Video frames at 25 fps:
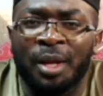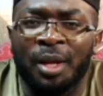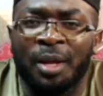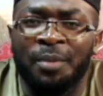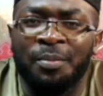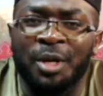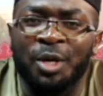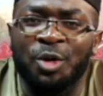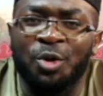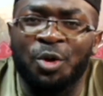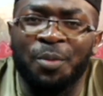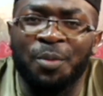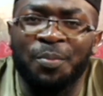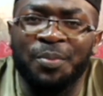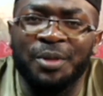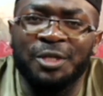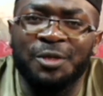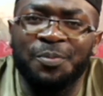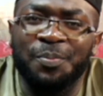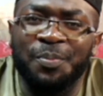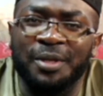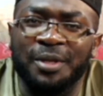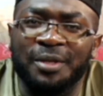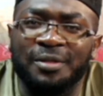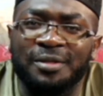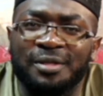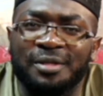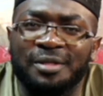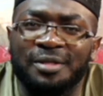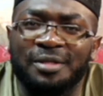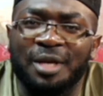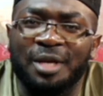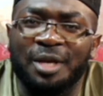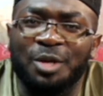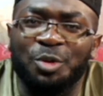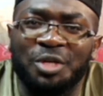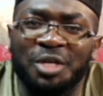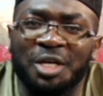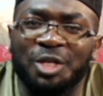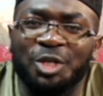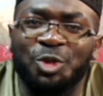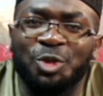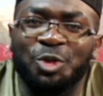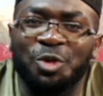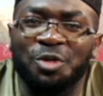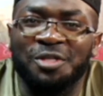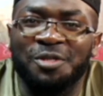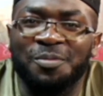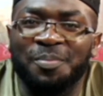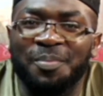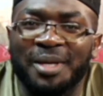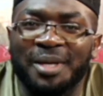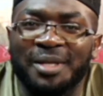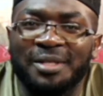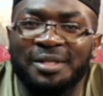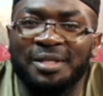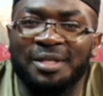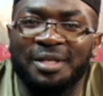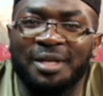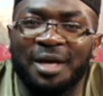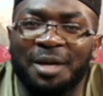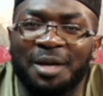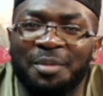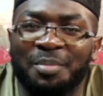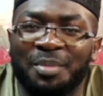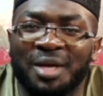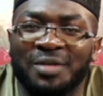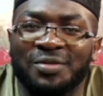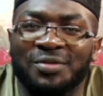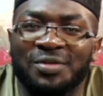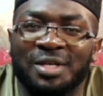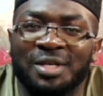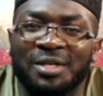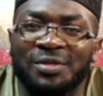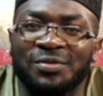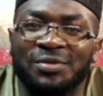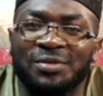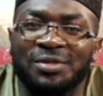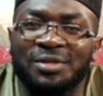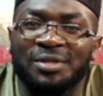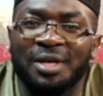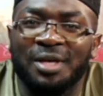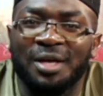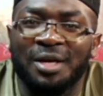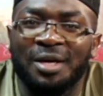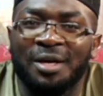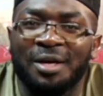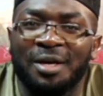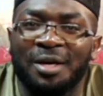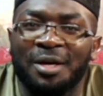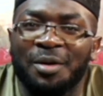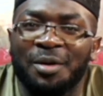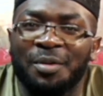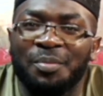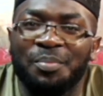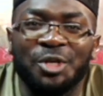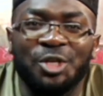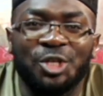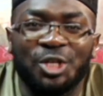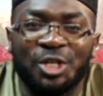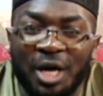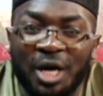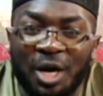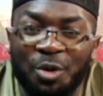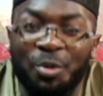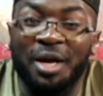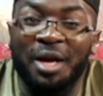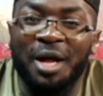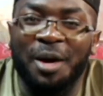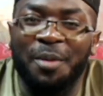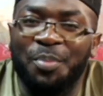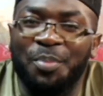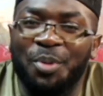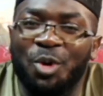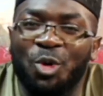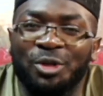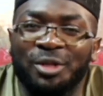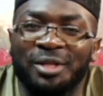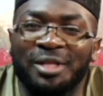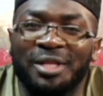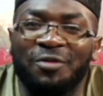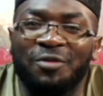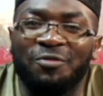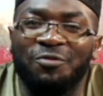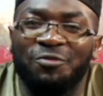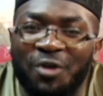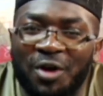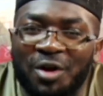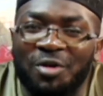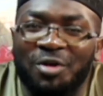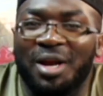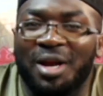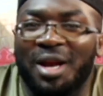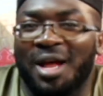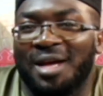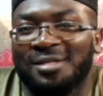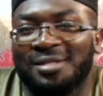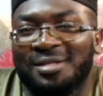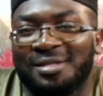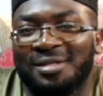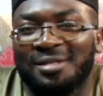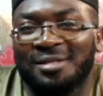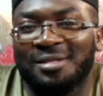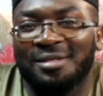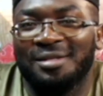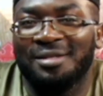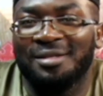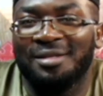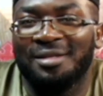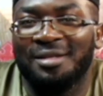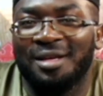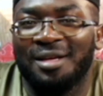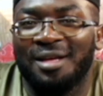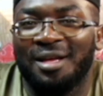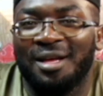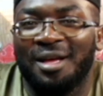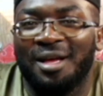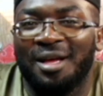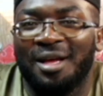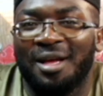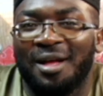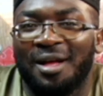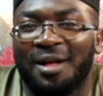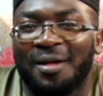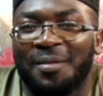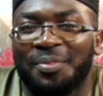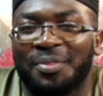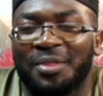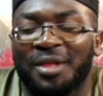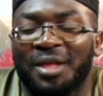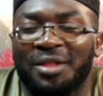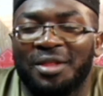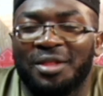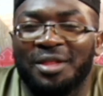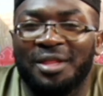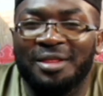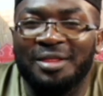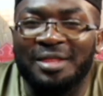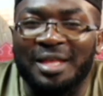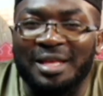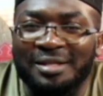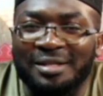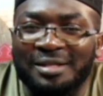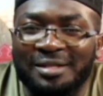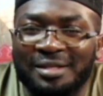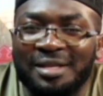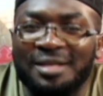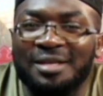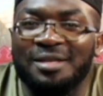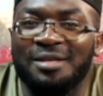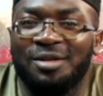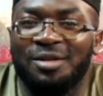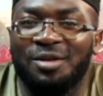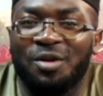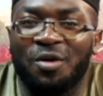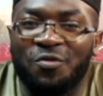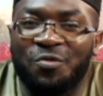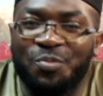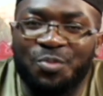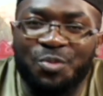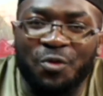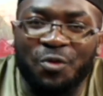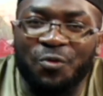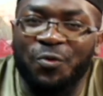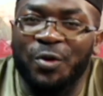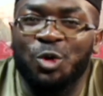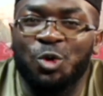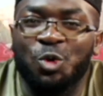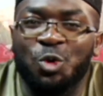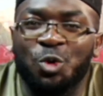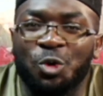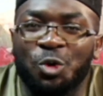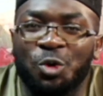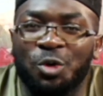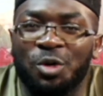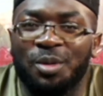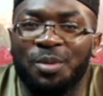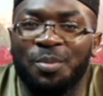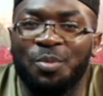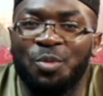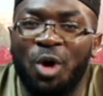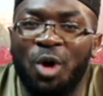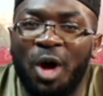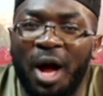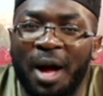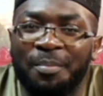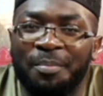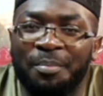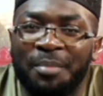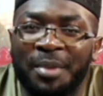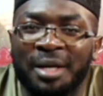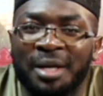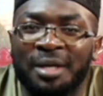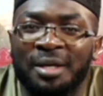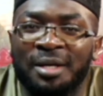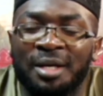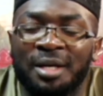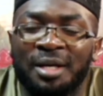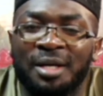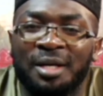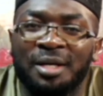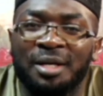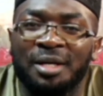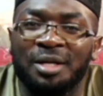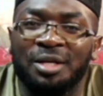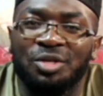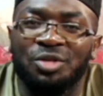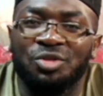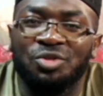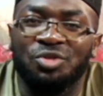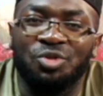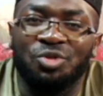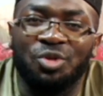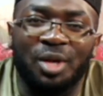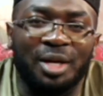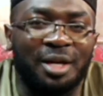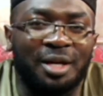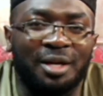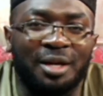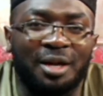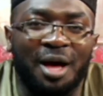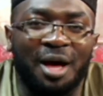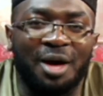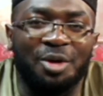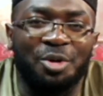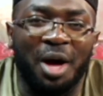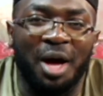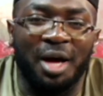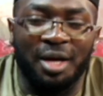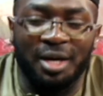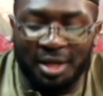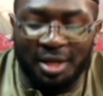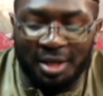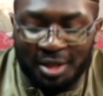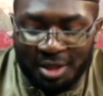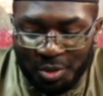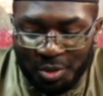May complete peace, salutations, mercy, and blessings be showered upon the very last the seal of prophethood, Muhammad sallallahu alayhi